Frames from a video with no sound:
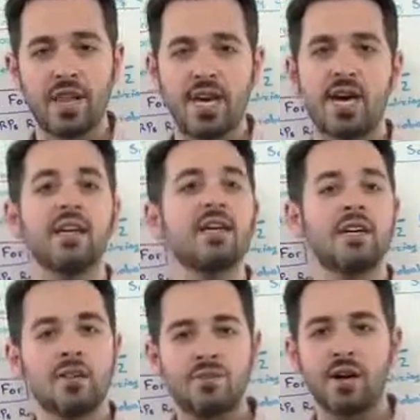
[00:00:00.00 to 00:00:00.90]
find that
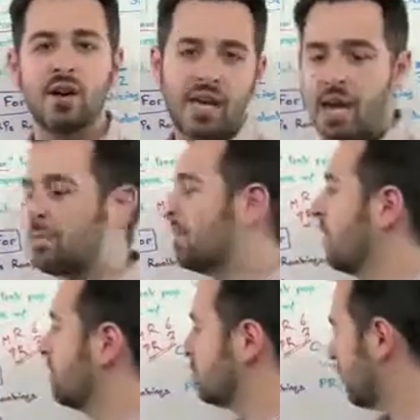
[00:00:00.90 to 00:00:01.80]
can be
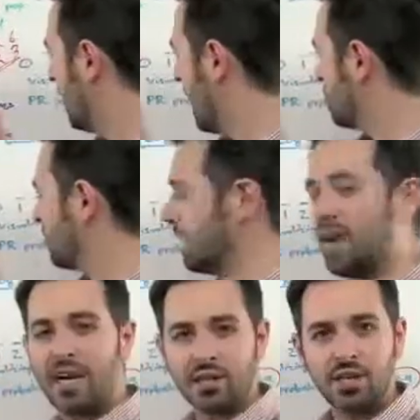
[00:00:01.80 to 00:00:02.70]
very useful. And I
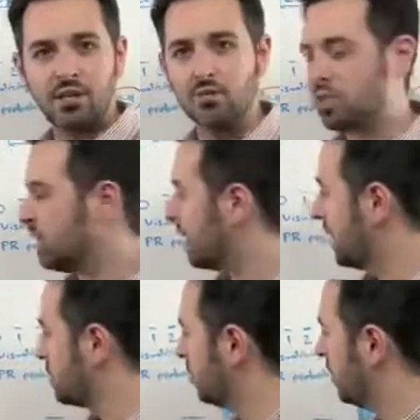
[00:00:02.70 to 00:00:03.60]
actually use and
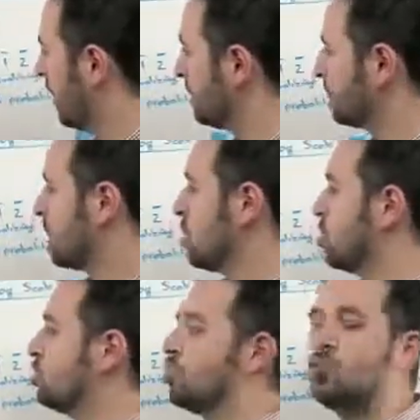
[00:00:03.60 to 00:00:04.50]
like that tool a lot.
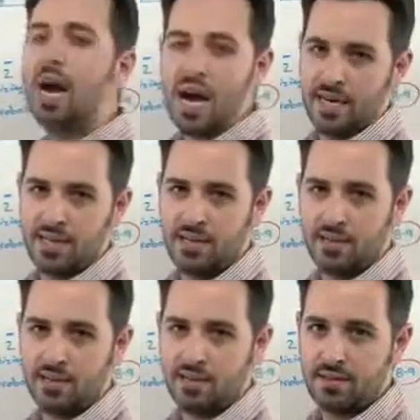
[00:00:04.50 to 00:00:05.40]
Do not
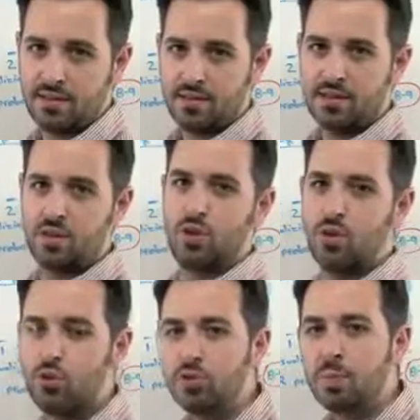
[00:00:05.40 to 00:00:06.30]

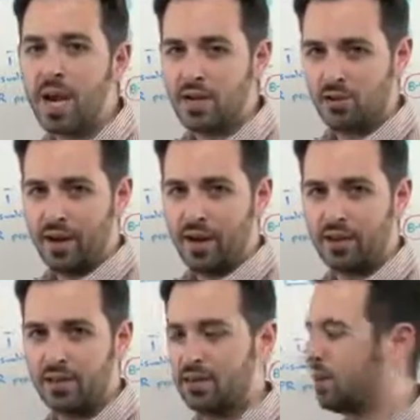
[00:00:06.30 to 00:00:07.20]
use
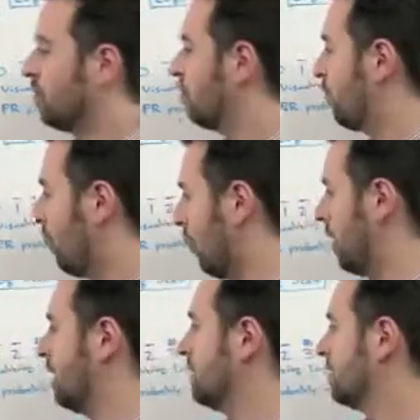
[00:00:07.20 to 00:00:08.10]
PageRank
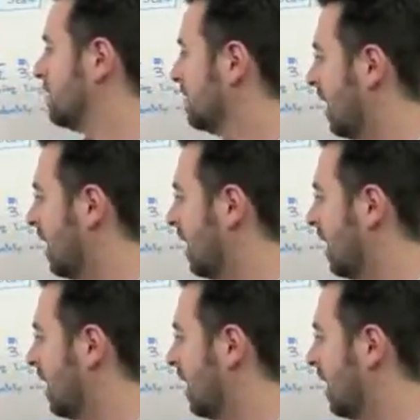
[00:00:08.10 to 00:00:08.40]
for